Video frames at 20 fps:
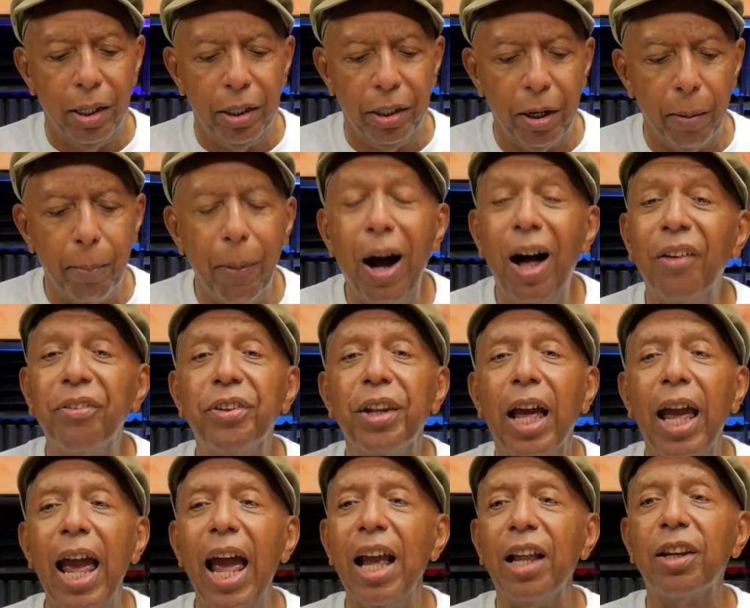the Monster
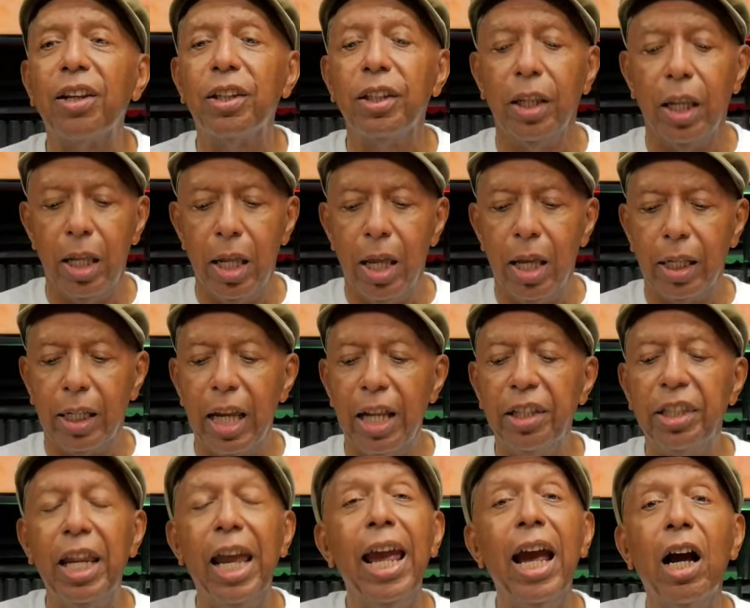X can
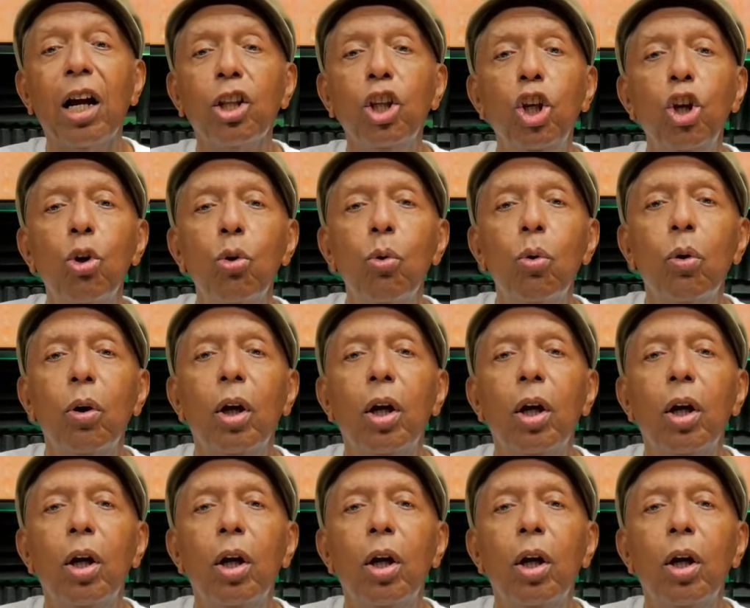tell you